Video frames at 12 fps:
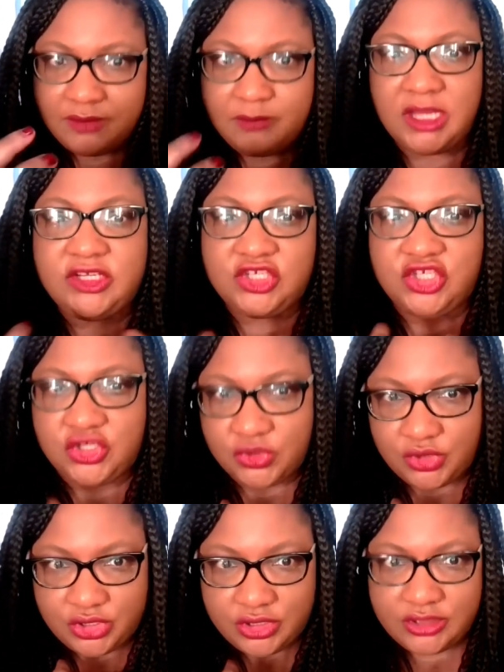make
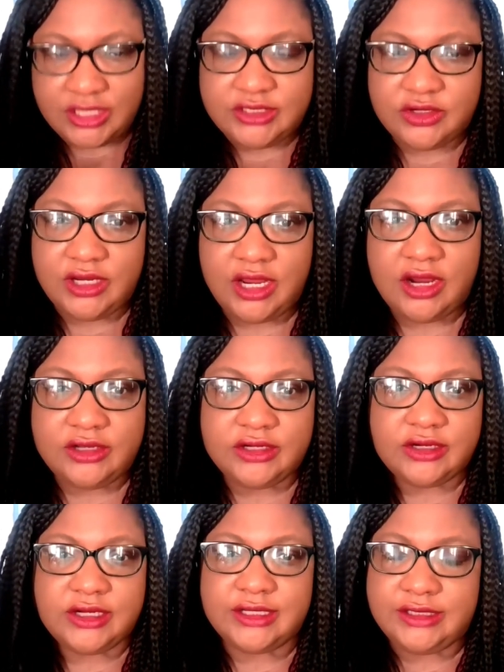sure that your
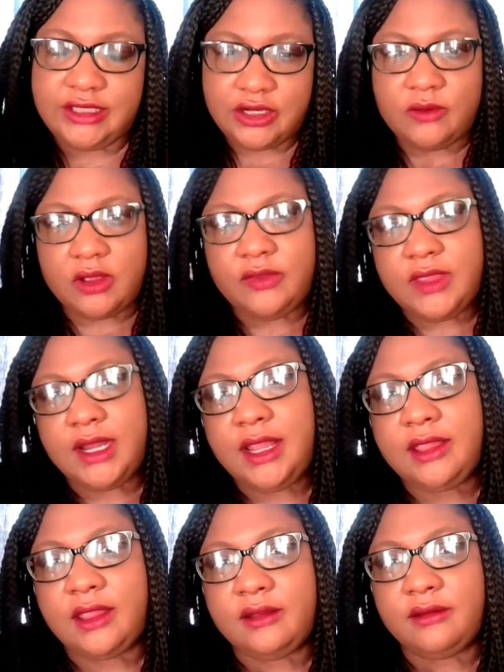character is, you know,
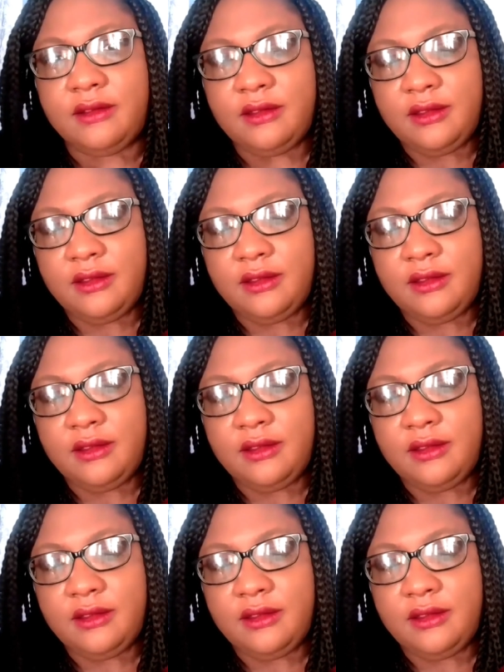authentic? And